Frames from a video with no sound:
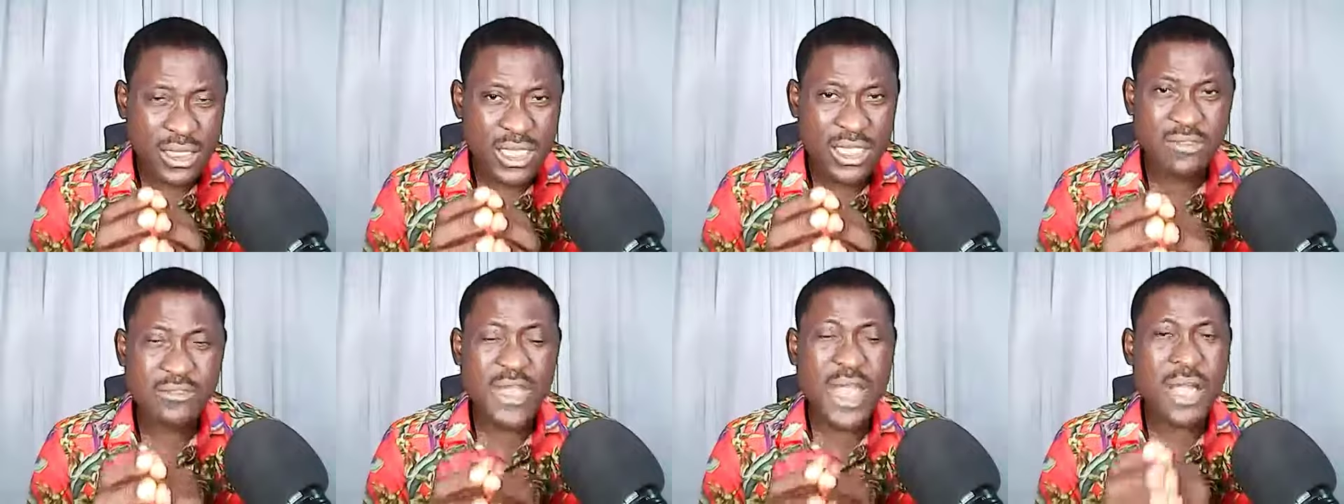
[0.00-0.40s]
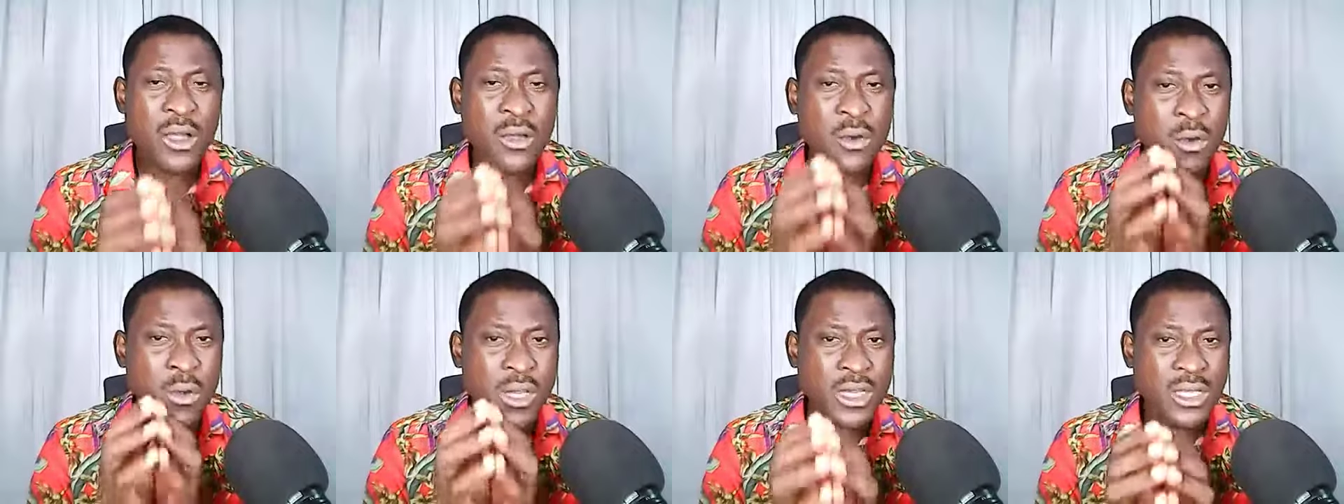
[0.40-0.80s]
if you are
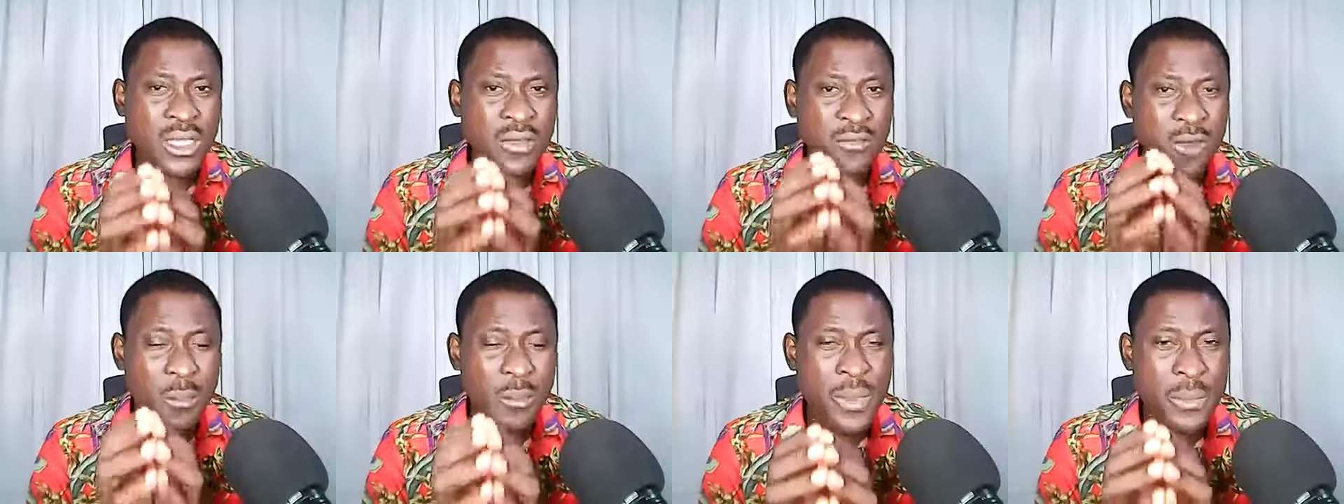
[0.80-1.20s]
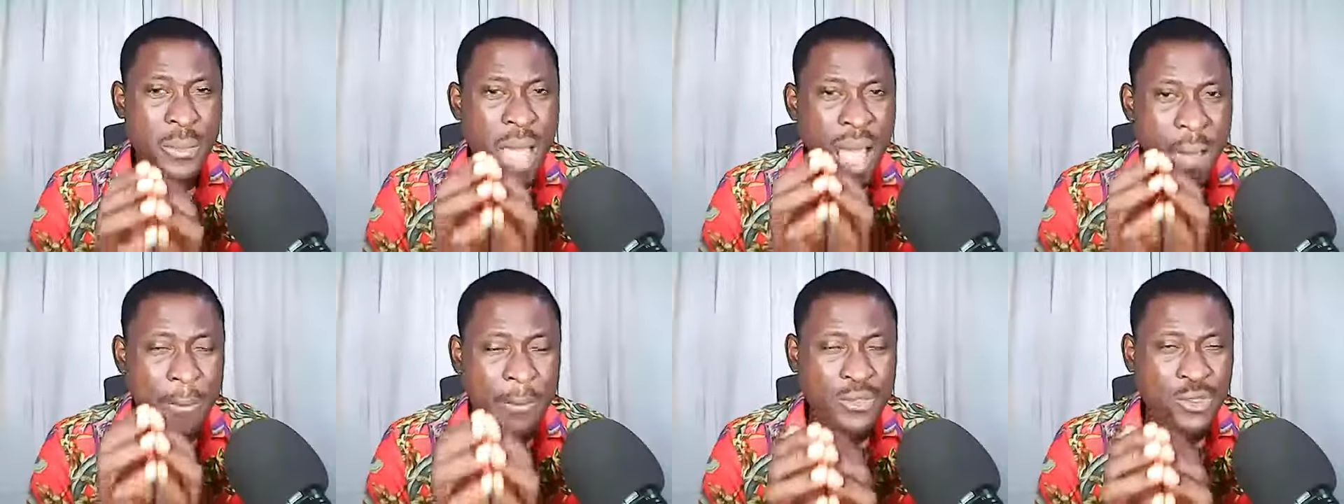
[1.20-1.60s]
good in developing
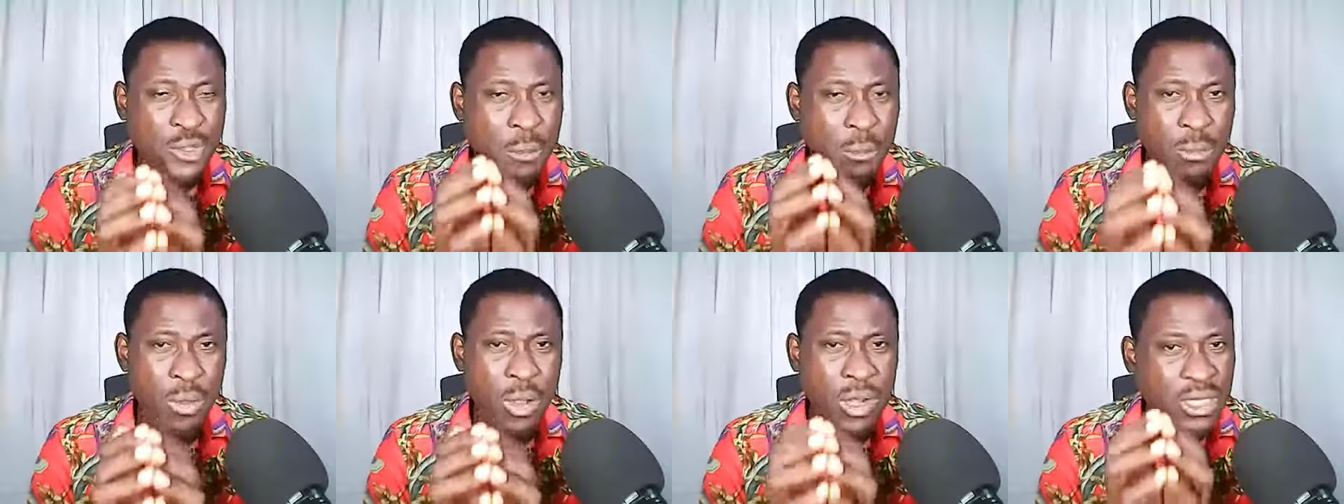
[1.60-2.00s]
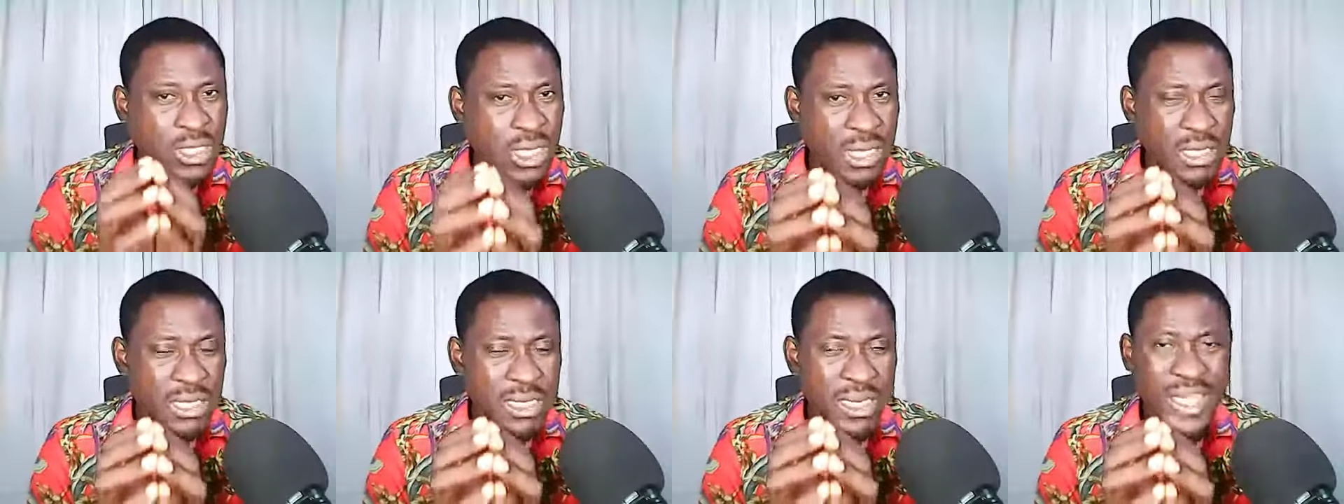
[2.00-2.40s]
apps on
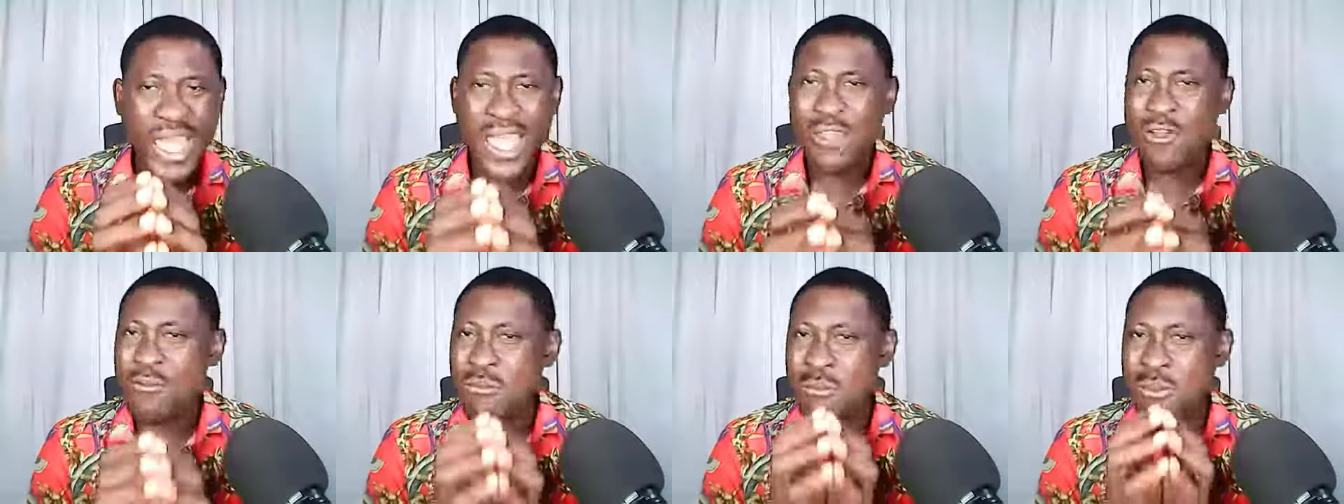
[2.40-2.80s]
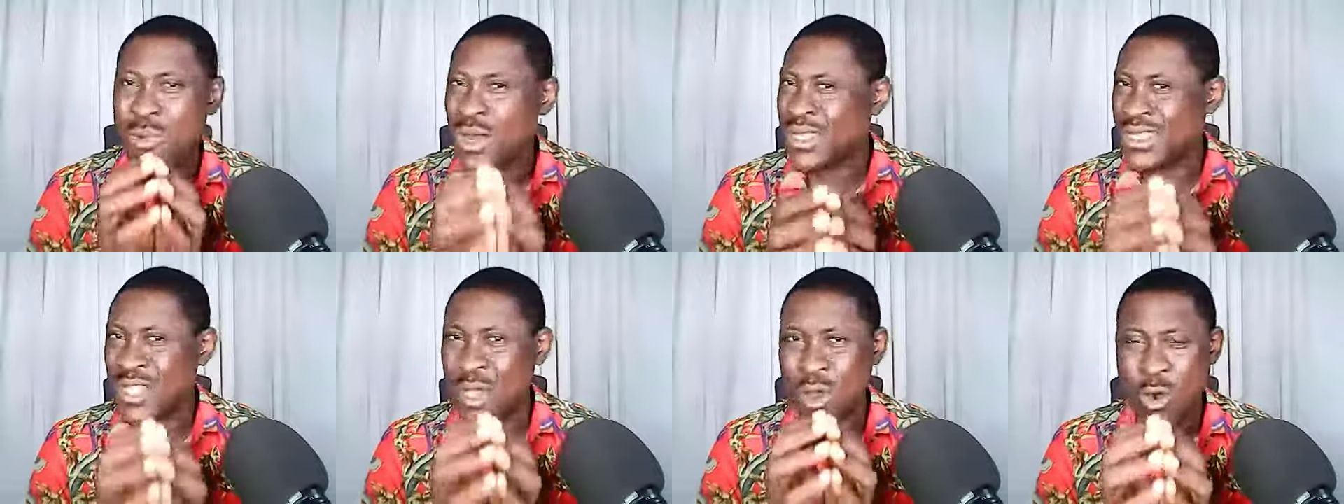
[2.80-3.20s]
blockchain, the kind of
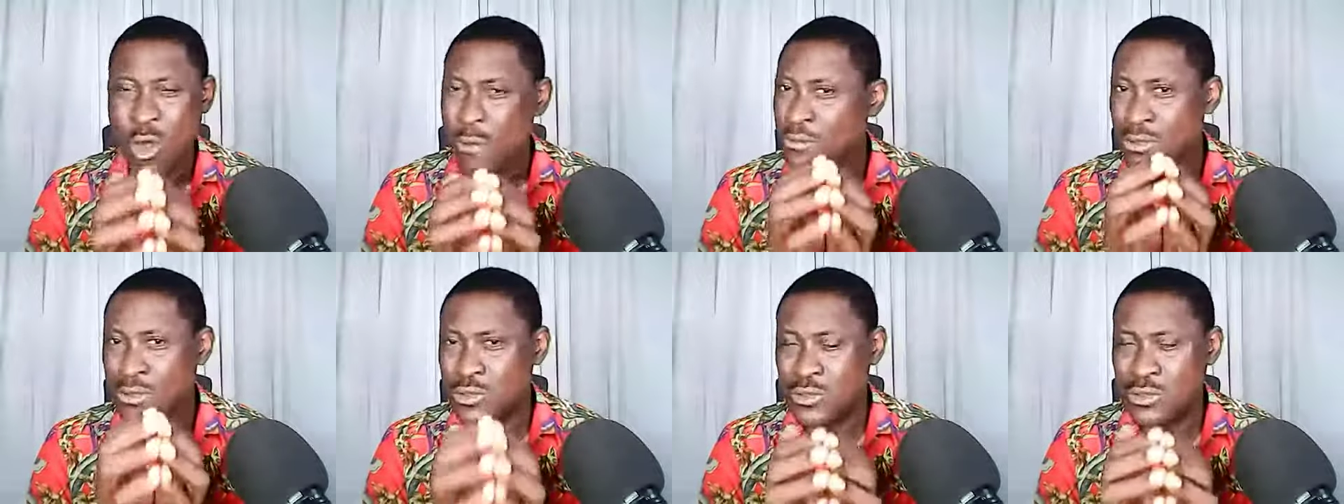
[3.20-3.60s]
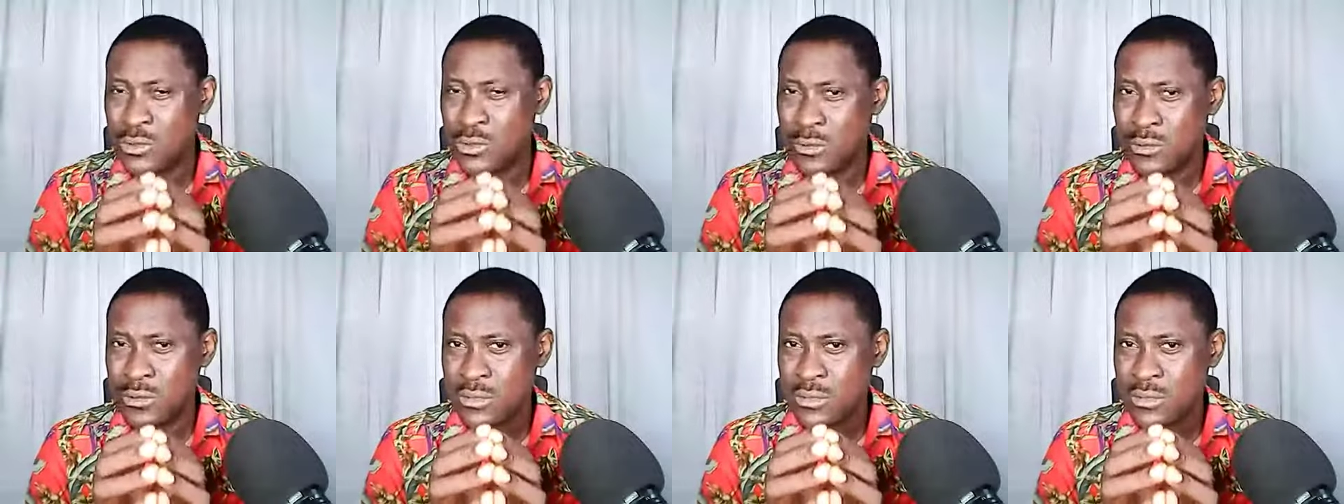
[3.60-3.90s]
money that will come to you.